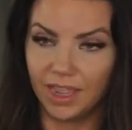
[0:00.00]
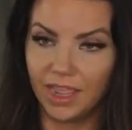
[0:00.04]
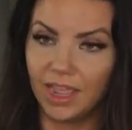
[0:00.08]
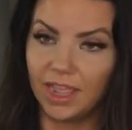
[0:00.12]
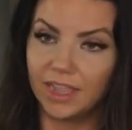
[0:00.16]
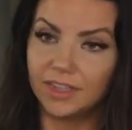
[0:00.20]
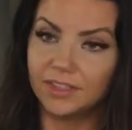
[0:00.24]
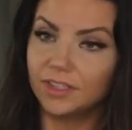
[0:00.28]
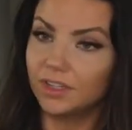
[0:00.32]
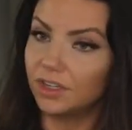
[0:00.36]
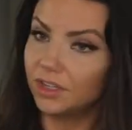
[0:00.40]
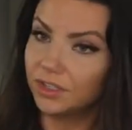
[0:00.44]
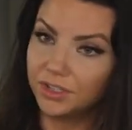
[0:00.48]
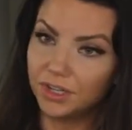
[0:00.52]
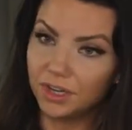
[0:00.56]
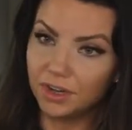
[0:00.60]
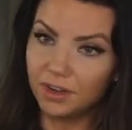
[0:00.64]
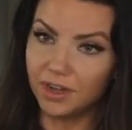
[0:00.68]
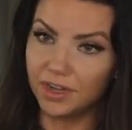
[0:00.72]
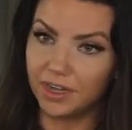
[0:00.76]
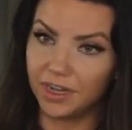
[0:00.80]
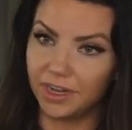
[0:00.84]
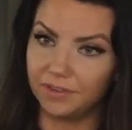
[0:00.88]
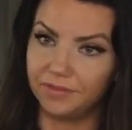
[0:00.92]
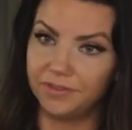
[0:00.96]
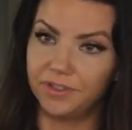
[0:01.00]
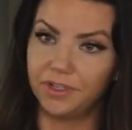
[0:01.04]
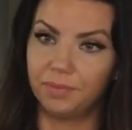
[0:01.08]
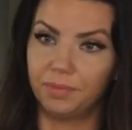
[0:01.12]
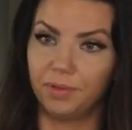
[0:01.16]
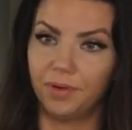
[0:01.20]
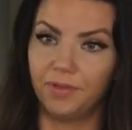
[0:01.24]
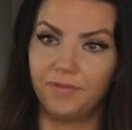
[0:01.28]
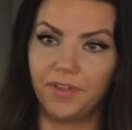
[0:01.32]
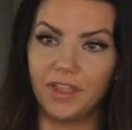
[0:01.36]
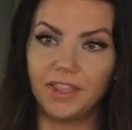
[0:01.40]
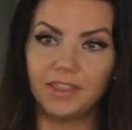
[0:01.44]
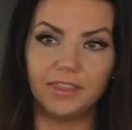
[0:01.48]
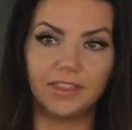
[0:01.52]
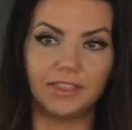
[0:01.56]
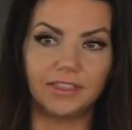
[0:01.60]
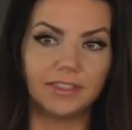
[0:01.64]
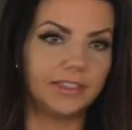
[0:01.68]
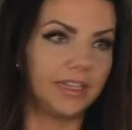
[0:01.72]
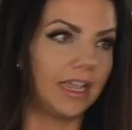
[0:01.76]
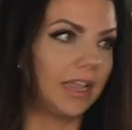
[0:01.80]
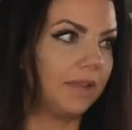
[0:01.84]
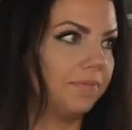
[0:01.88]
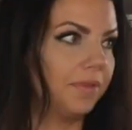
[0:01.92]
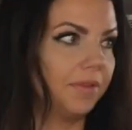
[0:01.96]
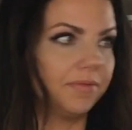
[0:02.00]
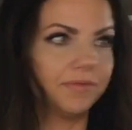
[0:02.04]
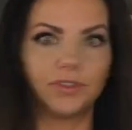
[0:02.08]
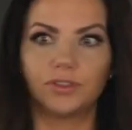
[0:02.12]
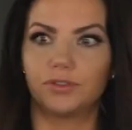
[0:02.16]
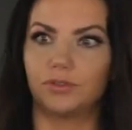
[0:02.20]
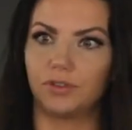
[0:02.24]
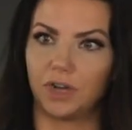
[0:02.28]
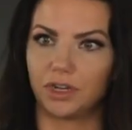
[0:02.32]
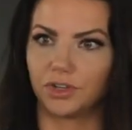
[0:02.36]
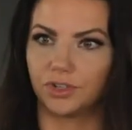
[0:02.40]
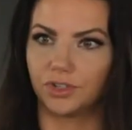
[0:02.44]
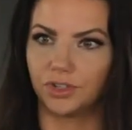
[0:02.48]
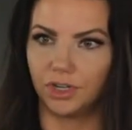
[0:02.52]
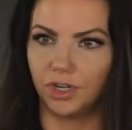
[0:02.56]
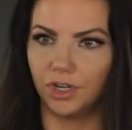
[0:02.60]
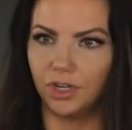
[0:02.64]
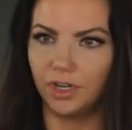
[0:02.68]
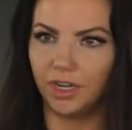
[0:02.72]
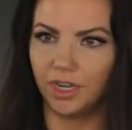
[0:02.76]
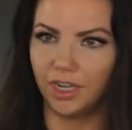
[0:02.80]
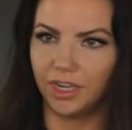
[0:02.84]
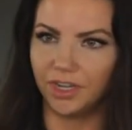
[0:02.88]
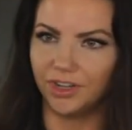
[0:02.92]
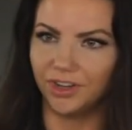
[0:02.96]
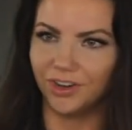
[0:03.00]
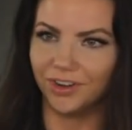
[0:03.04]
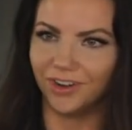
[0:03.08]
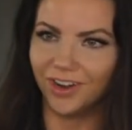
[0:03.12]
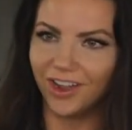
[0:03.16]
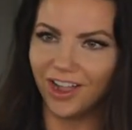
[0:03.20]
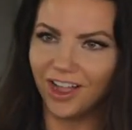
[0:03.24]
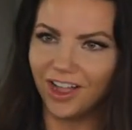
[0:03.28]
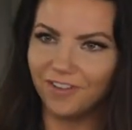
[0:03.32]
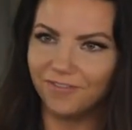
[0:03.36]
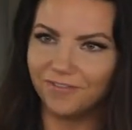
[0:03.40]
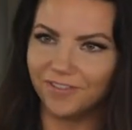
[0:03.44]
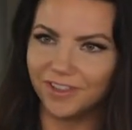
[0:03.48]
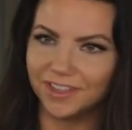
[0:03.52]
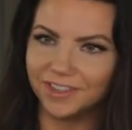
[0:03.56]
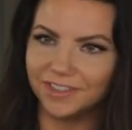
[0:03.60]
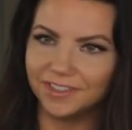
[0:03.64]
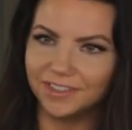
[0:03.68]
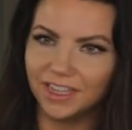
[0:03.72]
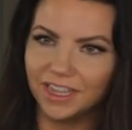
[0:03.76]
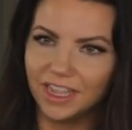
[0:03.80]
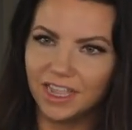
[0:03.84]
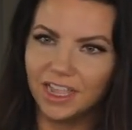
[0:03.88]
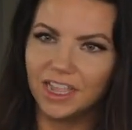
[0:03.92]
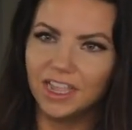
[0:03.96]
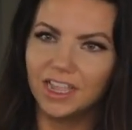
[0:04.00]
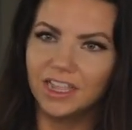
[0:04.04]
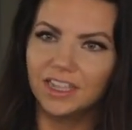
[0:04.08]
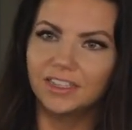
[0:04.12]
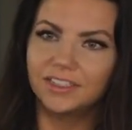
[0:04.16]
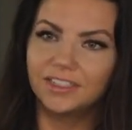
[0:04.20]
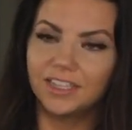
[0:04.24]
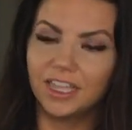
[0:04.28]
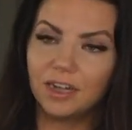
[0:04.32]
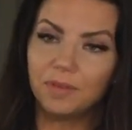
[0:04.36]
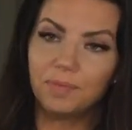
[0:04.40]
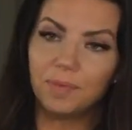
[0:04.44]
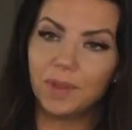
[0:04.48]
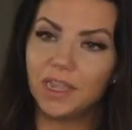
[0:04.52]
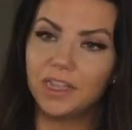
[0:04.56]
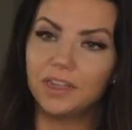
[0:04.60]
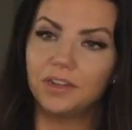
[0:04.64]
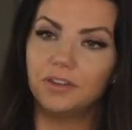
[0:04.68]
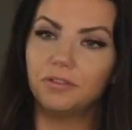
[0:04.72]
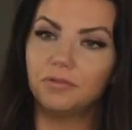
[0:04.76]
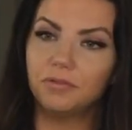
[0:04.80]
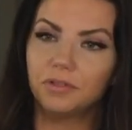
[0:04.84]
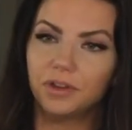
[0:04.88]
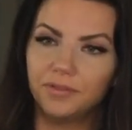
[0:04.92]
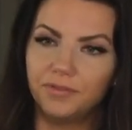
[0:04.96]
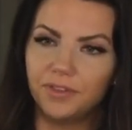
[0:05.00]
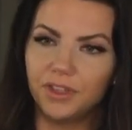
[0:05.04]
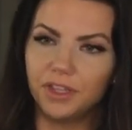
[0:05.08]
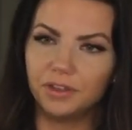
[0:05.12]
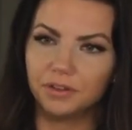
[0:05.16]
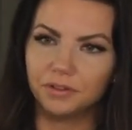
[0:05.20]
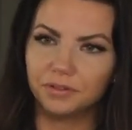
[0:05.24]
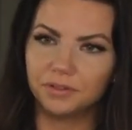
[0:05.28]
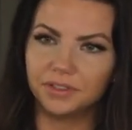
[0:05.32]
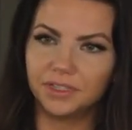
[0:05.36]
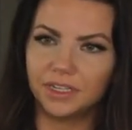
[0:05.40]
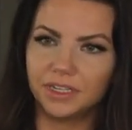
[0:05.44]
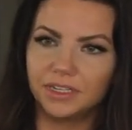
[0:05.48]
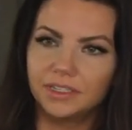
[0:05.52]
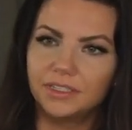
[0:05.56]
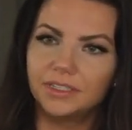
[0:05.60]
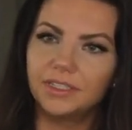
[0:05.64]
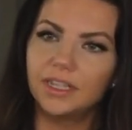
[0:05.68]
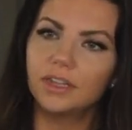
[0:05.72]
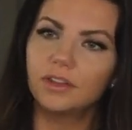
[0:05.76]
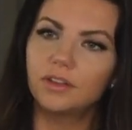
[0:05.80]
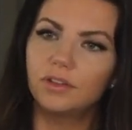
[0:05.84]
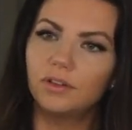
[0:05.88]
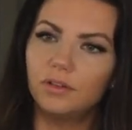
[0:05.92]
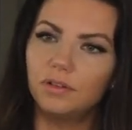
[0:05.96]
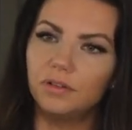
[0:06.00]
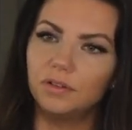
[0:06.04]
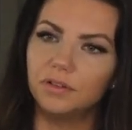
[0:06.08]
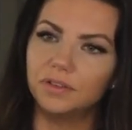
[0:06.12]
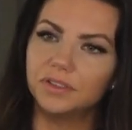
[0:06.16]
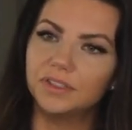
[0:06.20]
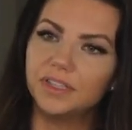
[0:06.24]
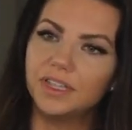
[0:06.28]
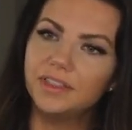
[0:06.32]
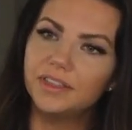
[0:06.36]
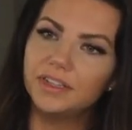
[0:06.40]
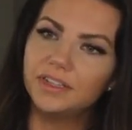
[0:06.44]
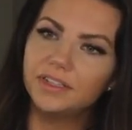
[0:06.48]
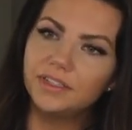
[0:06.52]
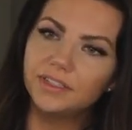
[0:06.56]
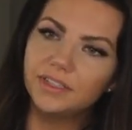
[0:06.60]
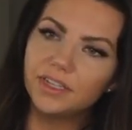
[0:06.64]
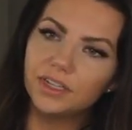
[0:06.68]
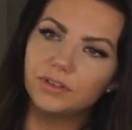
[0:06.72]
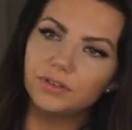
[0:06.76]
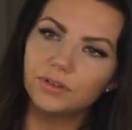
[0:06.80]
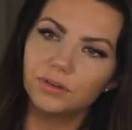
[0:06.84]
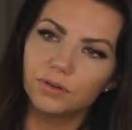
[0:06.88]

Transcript: As an alternative to prevent this type of structure in your office, set up annual reviews and set goals and then schedule